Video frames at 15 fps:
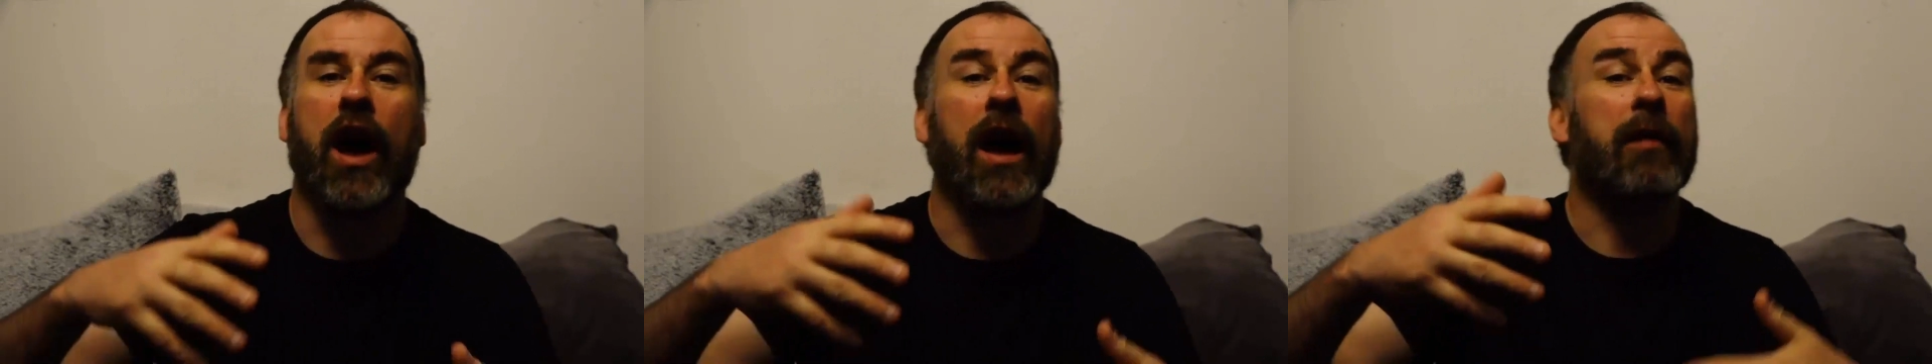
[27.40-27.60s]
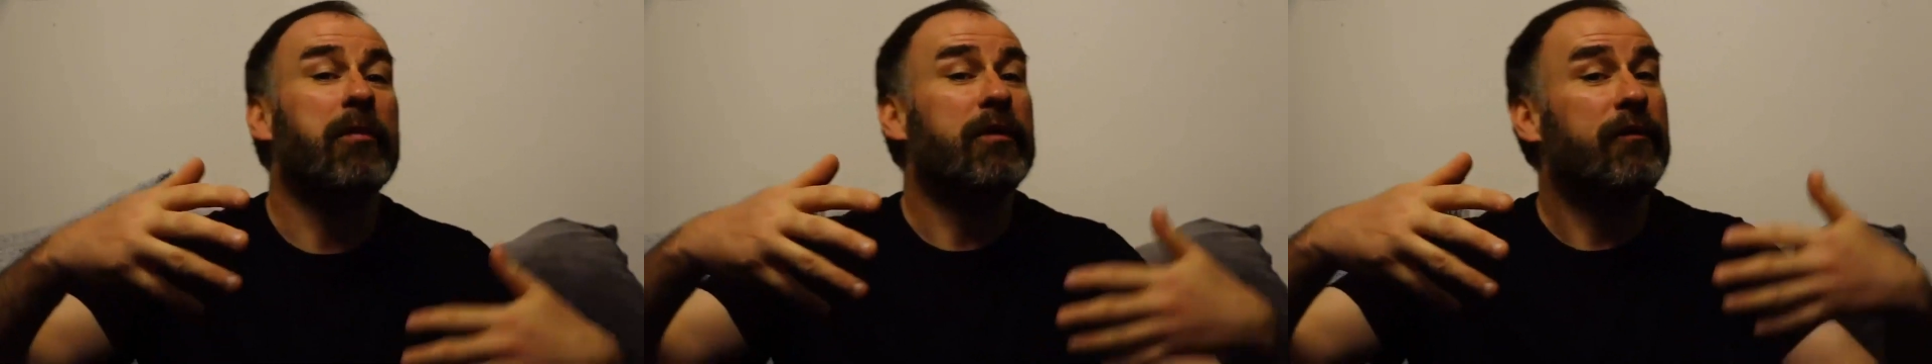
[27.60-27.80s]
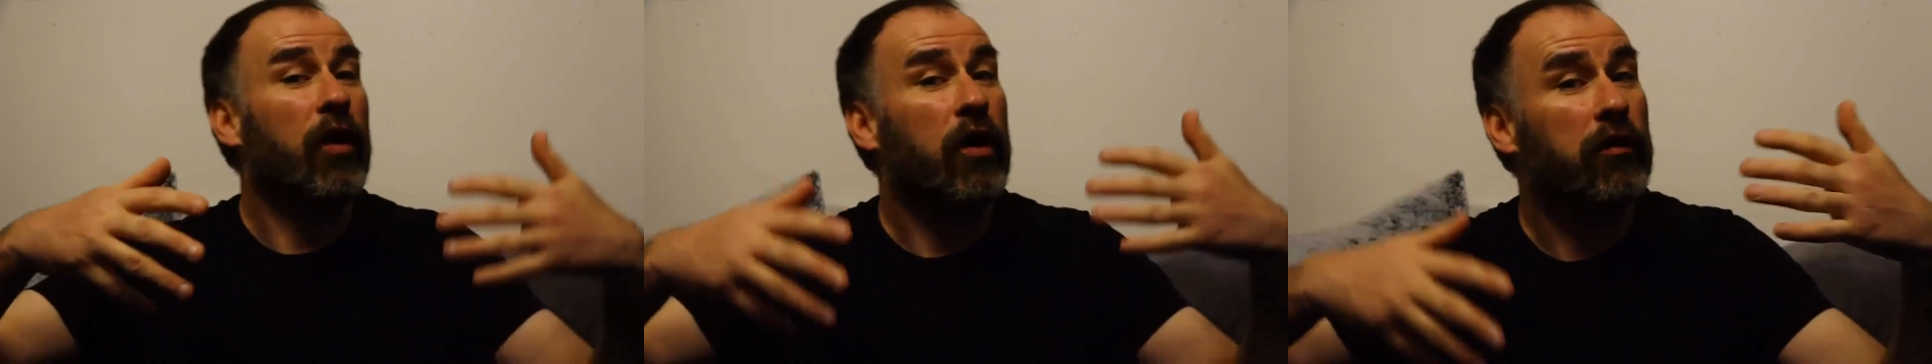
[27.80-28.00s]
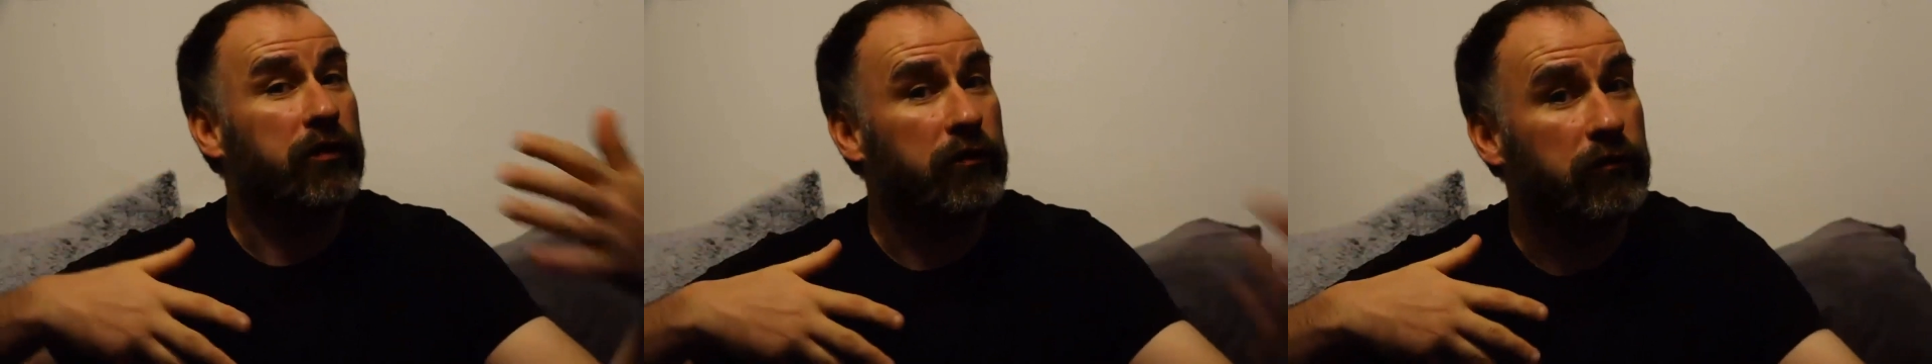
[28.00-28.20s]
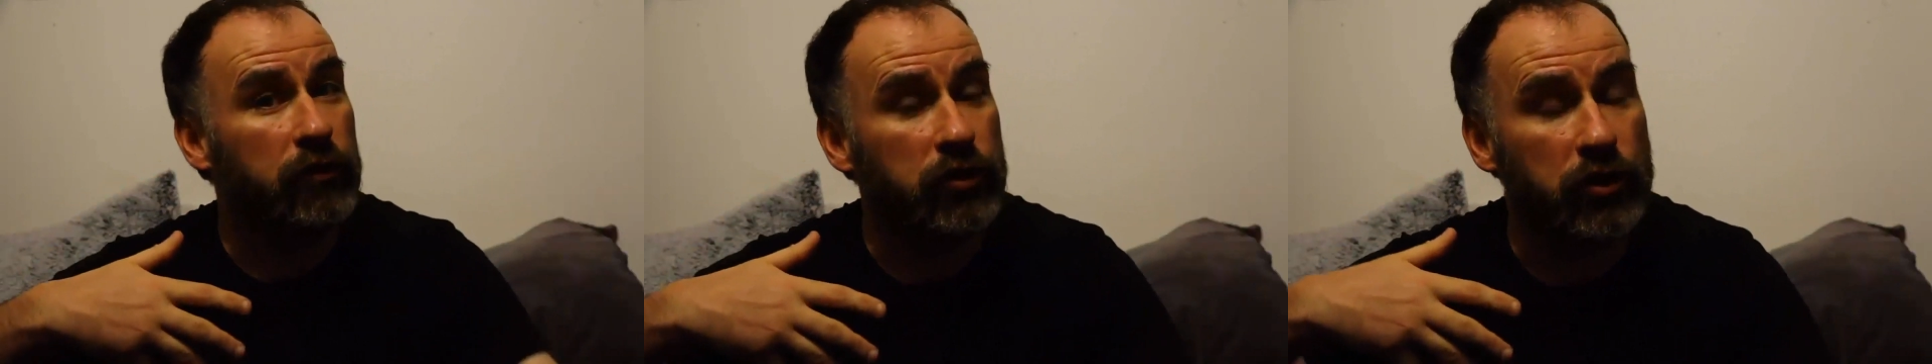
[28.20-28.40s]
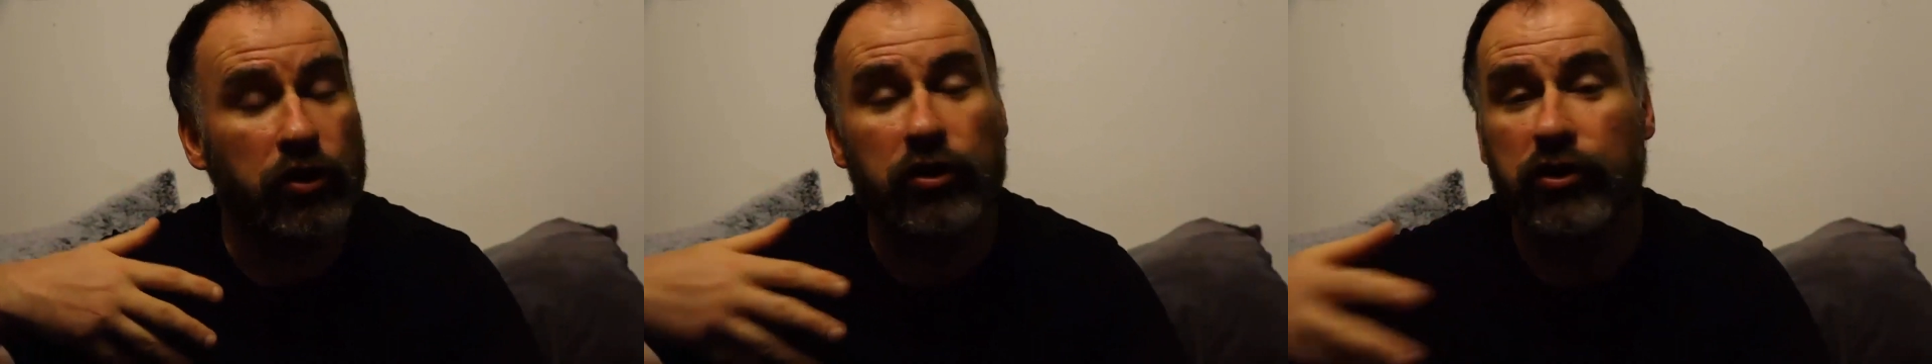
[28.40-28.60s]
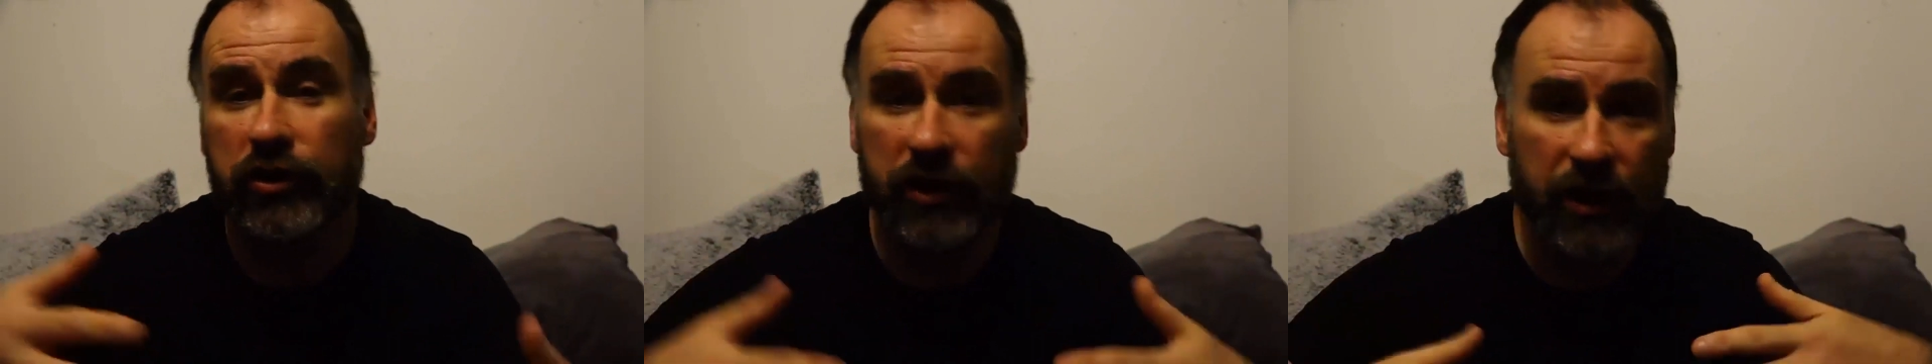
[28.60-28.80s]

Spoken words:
I'm involved in research,